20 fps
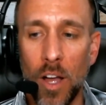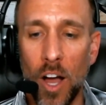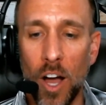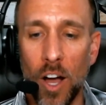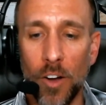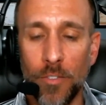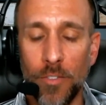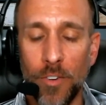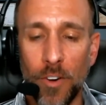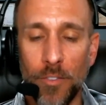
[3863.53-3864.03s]

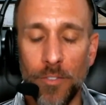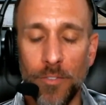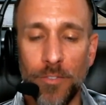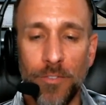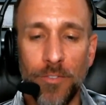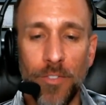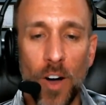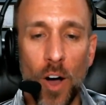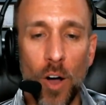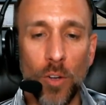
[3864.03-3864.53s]
of
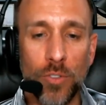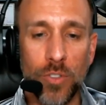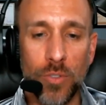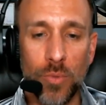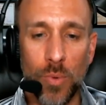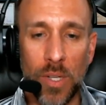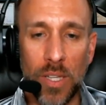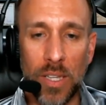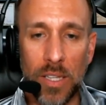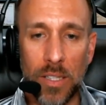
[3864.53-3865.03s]
false
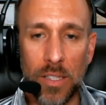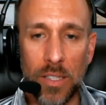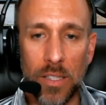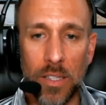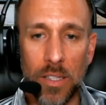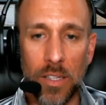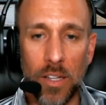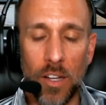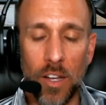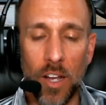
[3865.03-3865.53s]

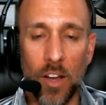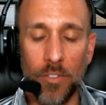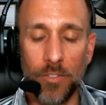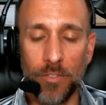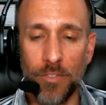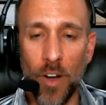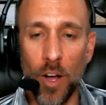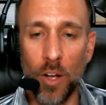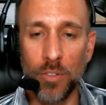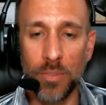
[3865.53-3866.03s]

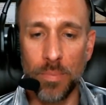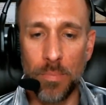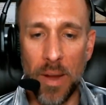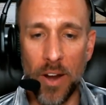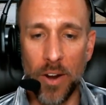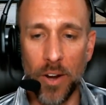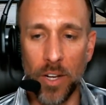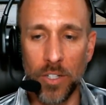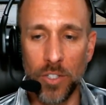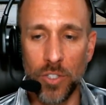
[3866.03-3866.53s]

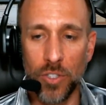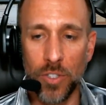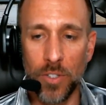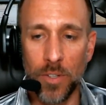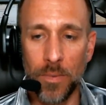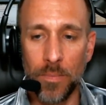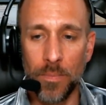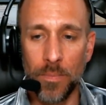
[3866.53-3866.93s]
marriage